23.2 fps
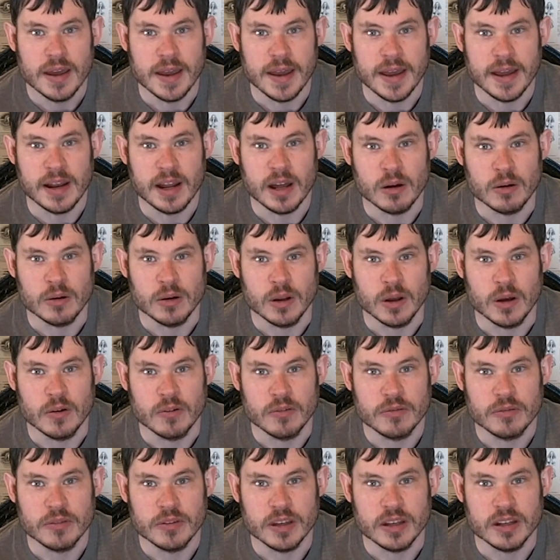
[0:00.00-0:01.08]
And I don't know
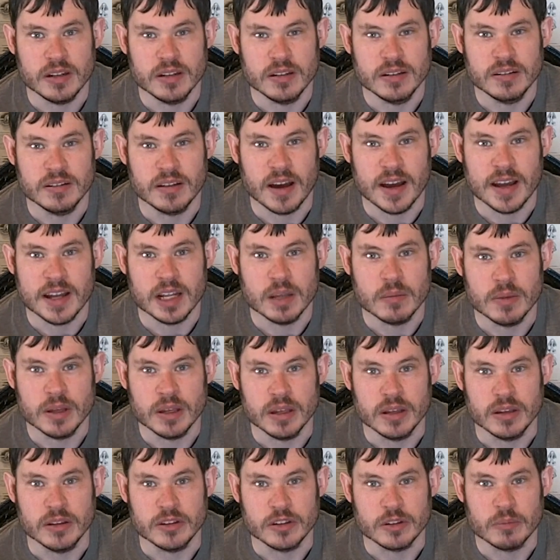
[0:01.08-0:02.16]
if the item
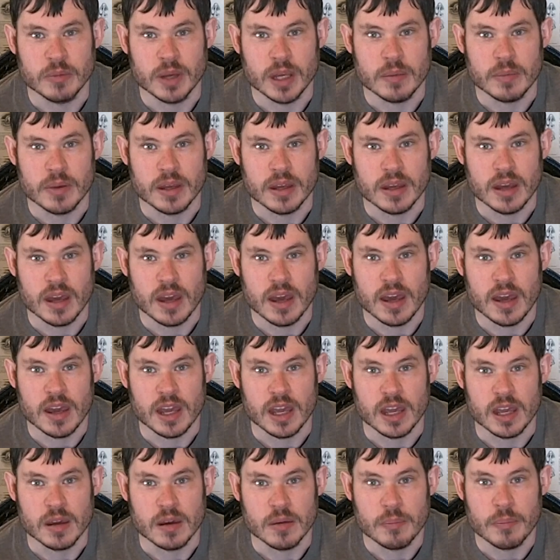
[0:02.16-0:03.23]
is maybe
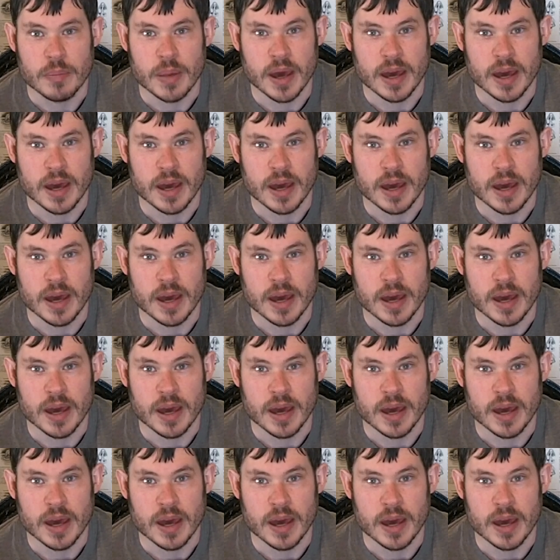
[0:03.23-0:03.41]
a